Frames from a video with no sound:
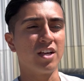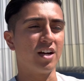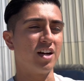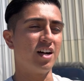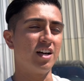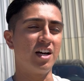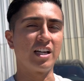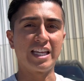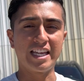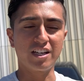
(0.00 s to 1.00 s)
A
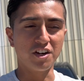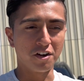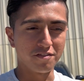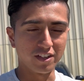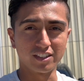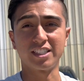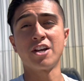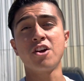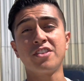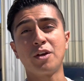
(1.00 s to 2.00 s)
link of the
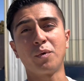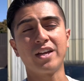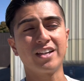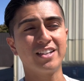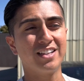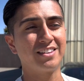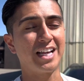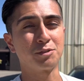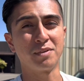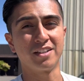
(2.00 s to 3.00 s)
TRD wing
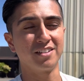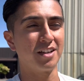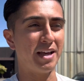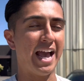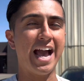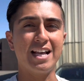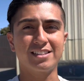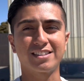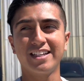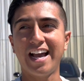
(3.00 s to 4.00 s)
that's been
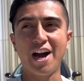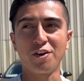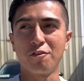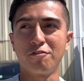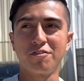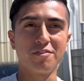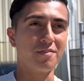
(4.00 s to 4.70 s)
asked out of